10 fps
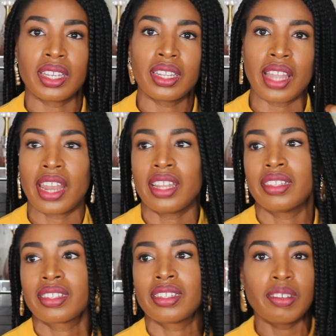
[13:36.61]
and that
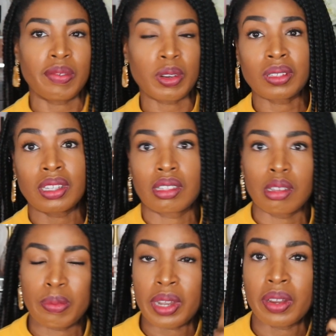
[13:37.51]
it's difficult to
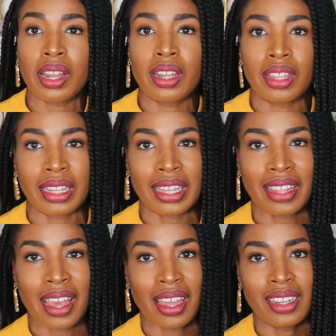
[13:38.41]
sleep in or anything like
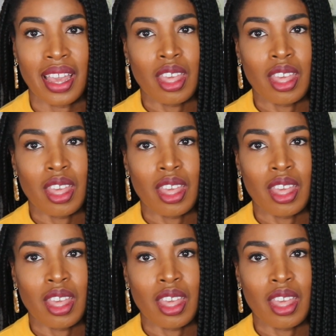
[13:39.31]
that.